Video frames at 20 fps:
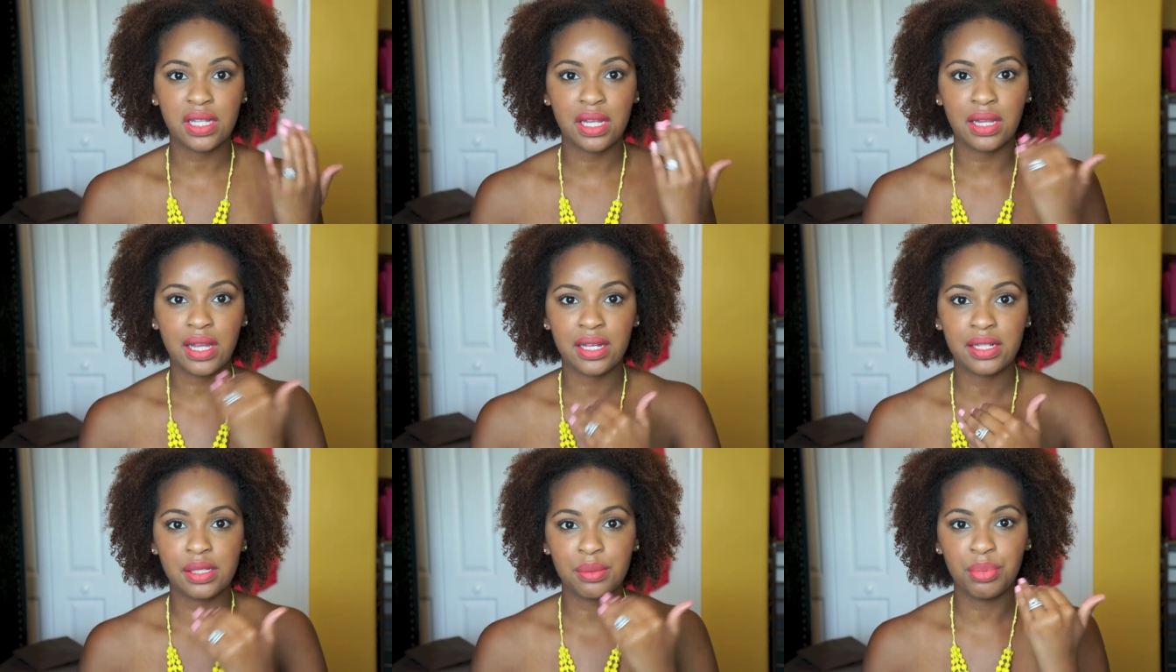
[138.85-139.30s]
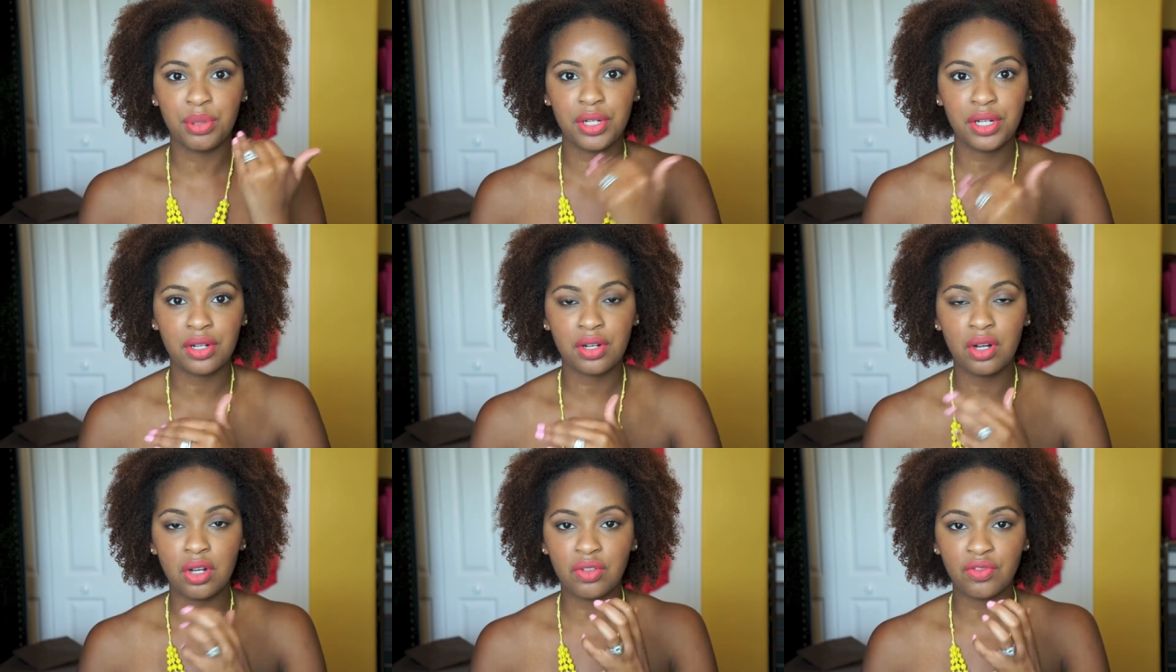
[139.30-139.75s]
I like to put
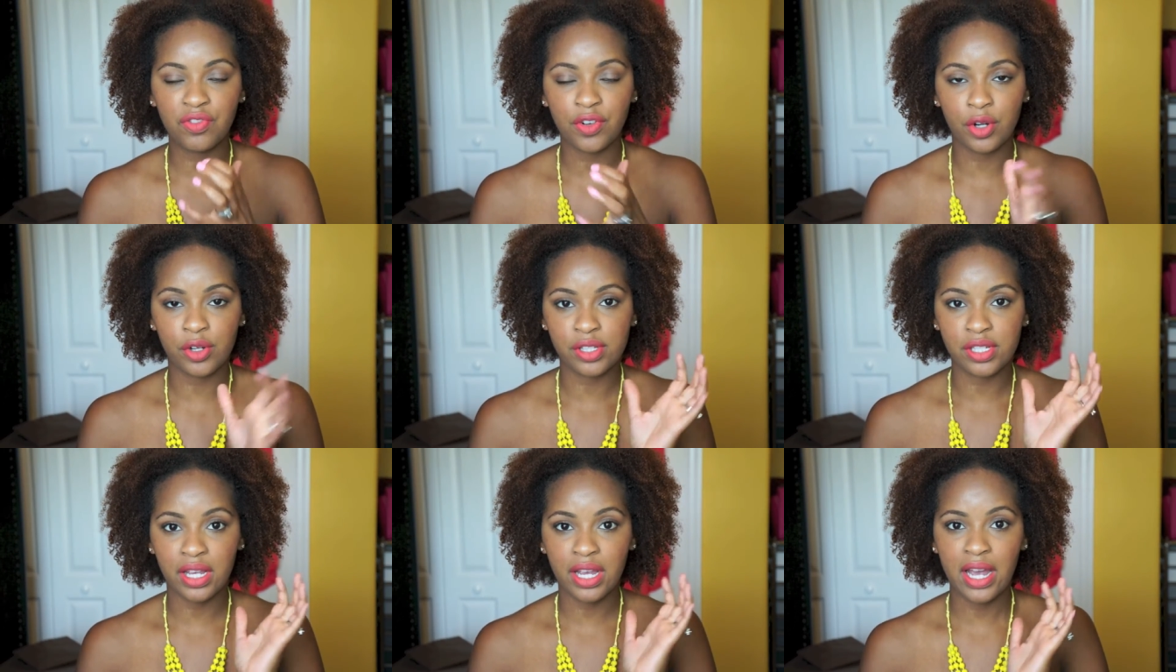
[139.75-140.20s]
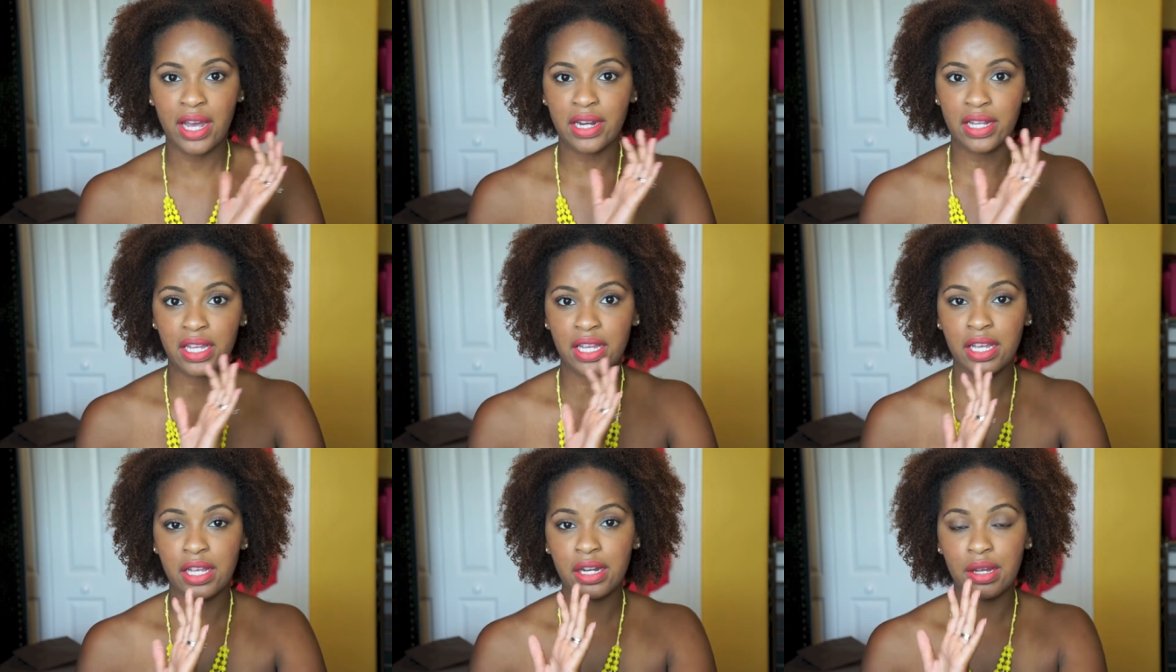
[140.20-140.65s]
it on first and kind
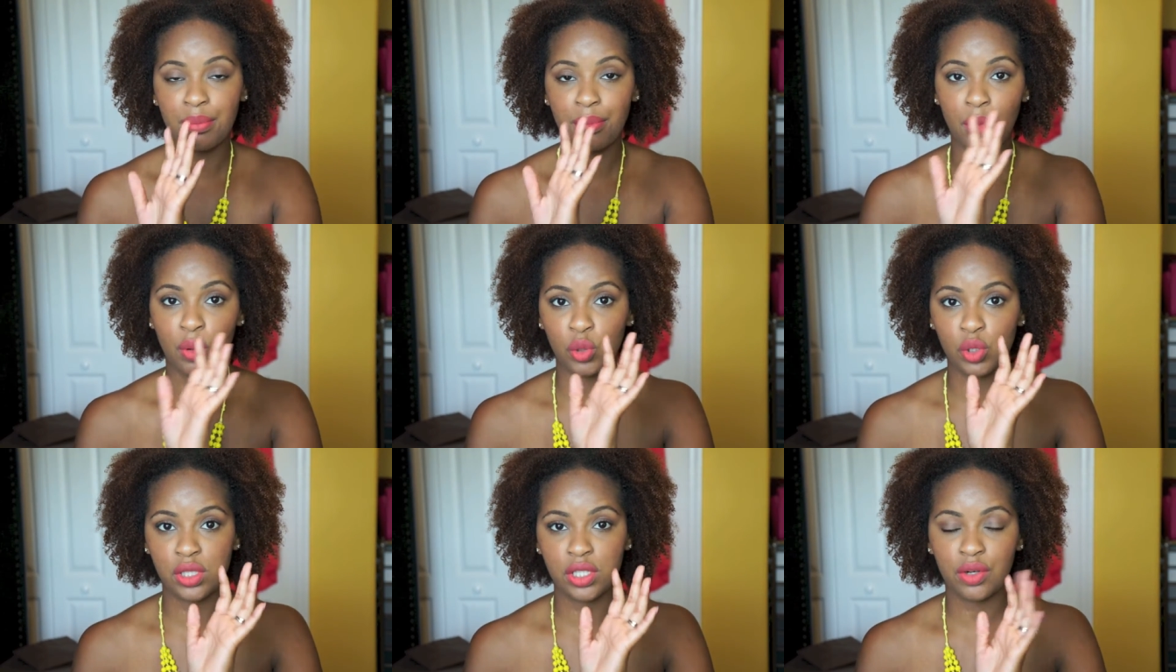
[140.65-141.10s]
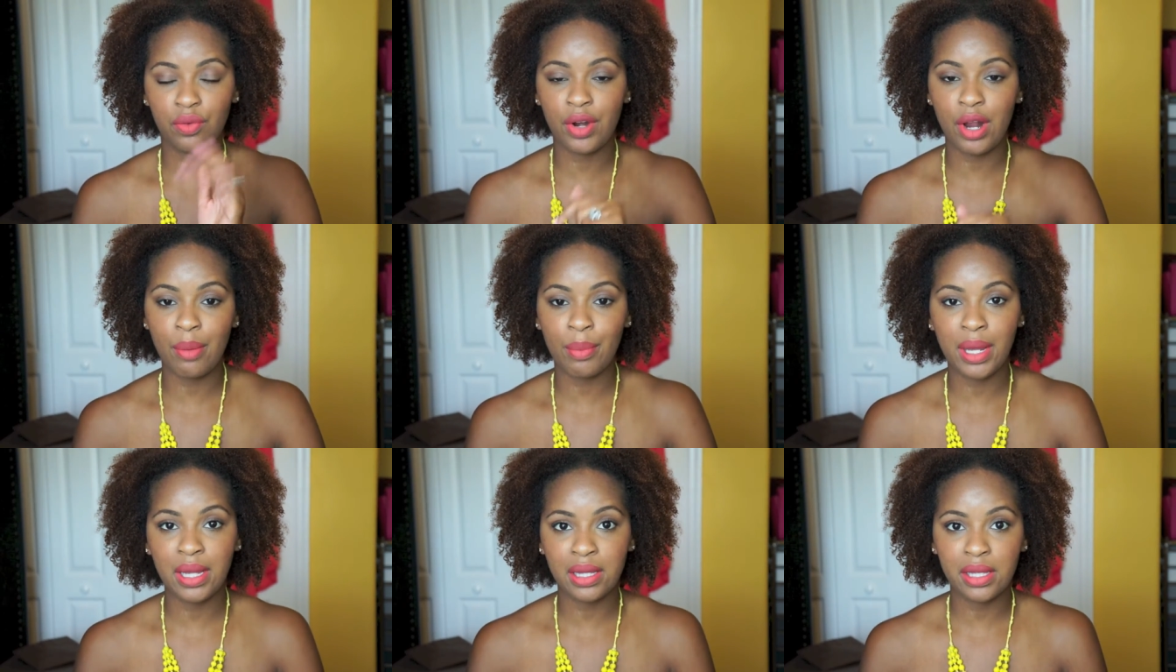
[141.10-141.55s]
of get it mostly
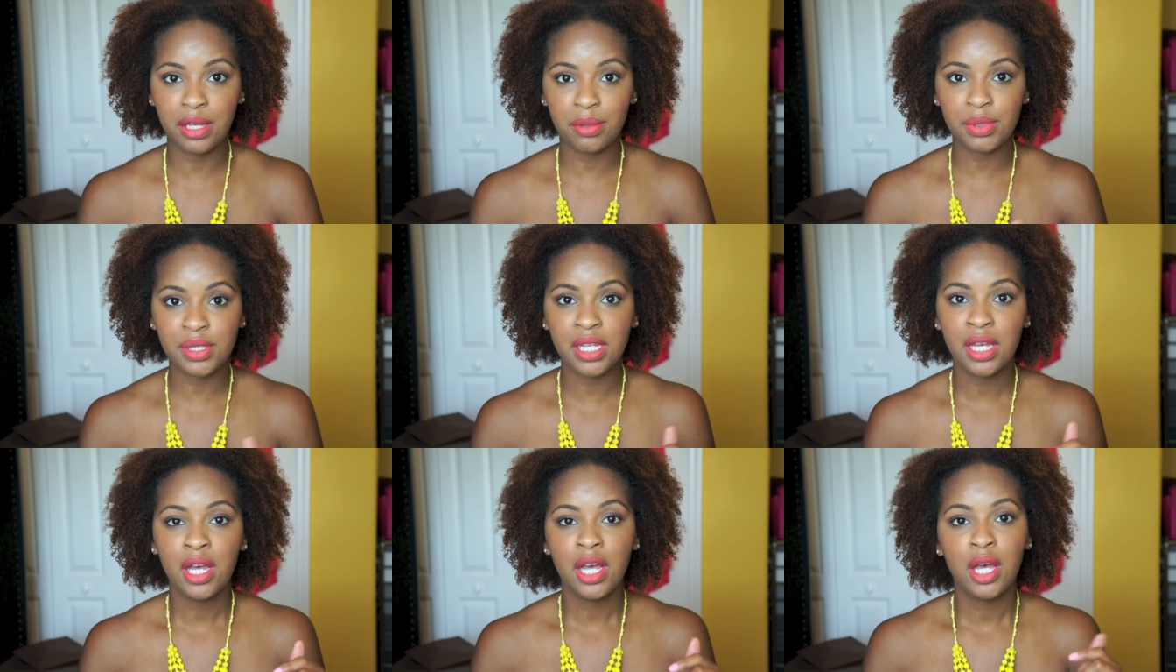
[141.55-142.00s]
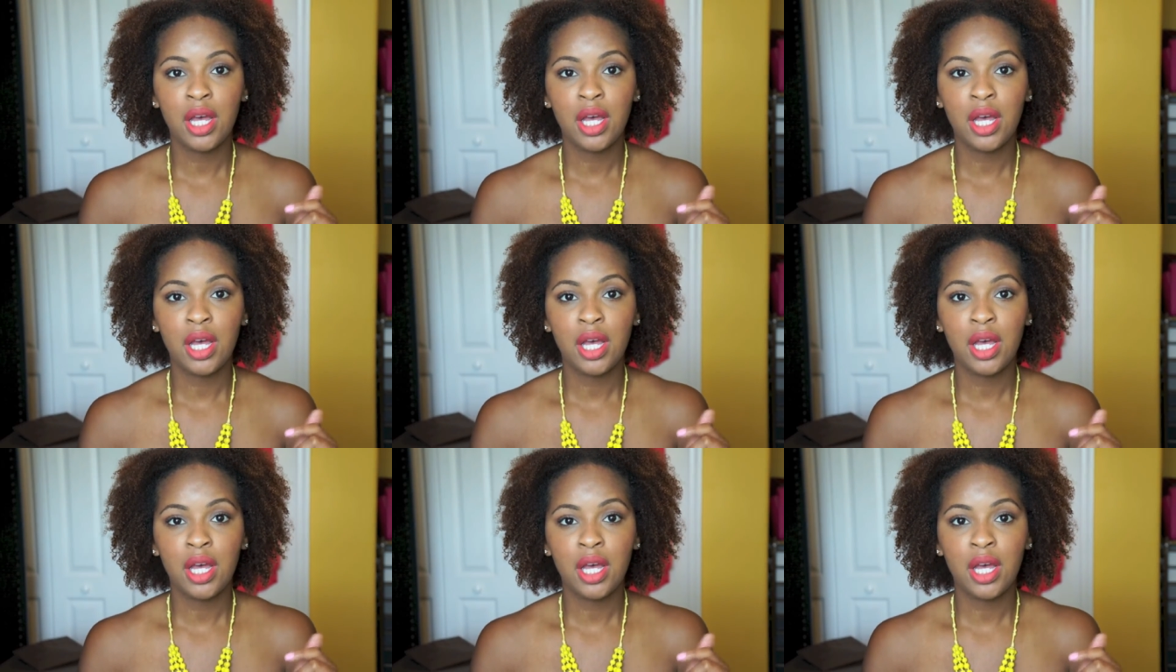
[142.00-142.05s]
around my lips.